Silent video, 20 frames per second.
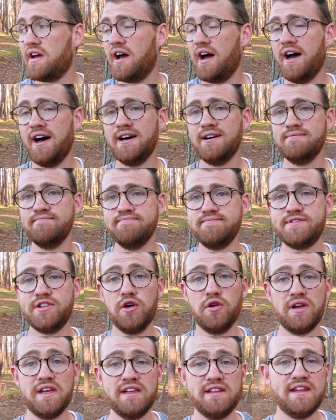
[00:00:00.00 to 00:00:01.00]

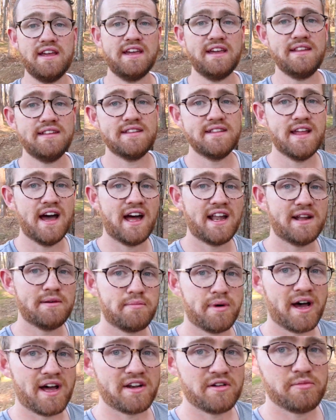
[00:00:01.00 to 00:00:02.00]
So he's not a
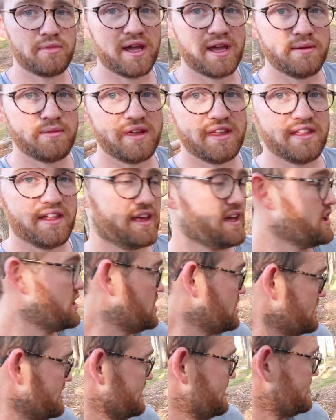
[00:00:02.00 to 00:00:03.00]
bottle baby, thank
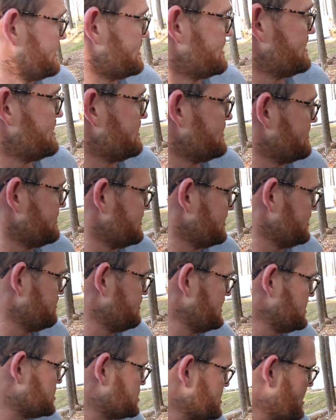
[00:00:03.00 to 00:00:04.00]
goodness. You
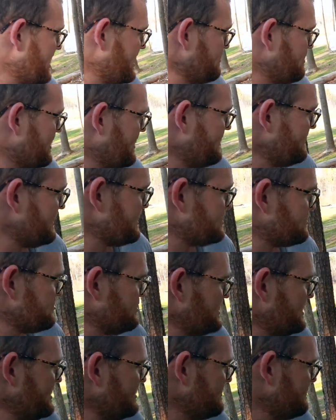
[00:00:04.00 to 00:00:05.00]
being shy behind that tree?